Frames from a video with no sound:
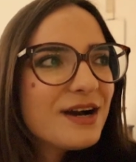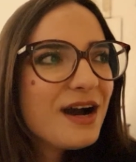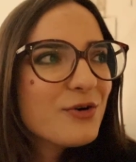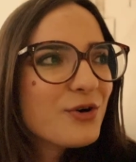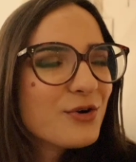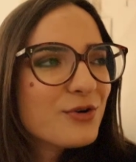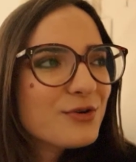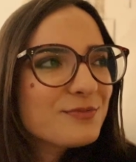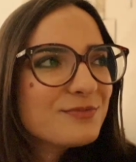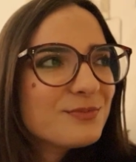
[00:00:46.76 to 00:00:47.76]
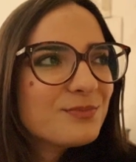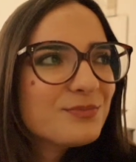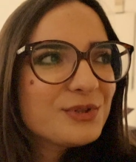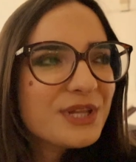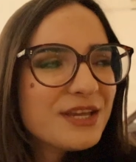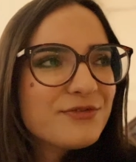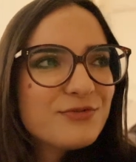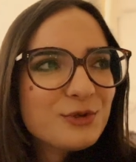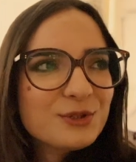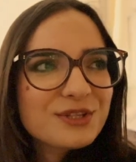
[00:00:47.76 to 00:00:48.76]
how her
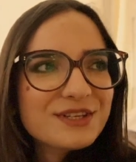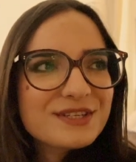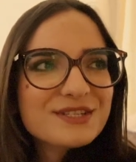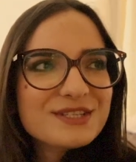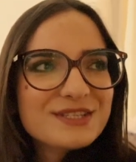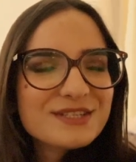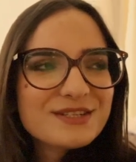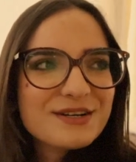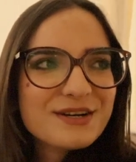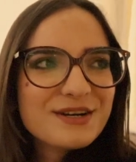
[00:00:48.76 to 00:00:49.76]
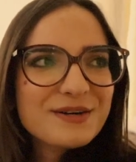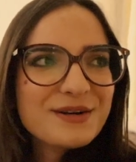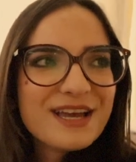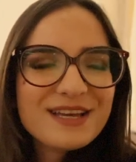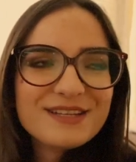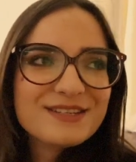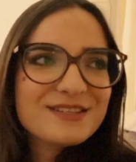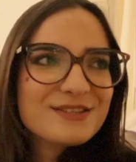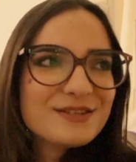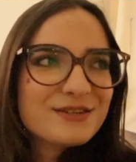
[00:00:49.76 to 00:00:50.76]
playfulness
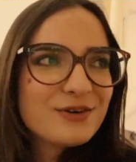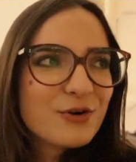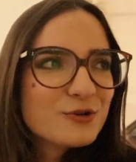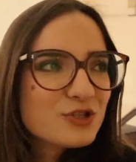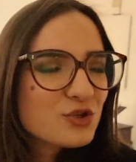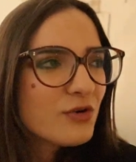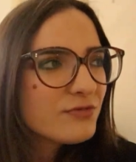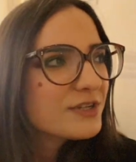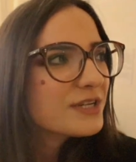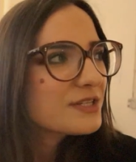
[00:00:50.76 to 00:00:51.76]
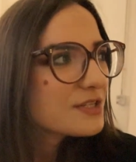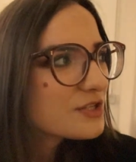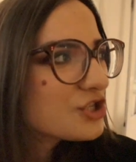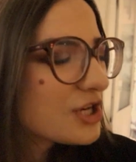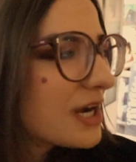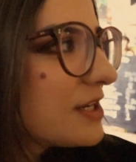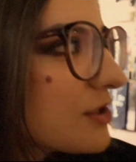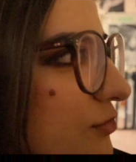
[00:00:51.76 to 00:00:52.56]
and her softness is shining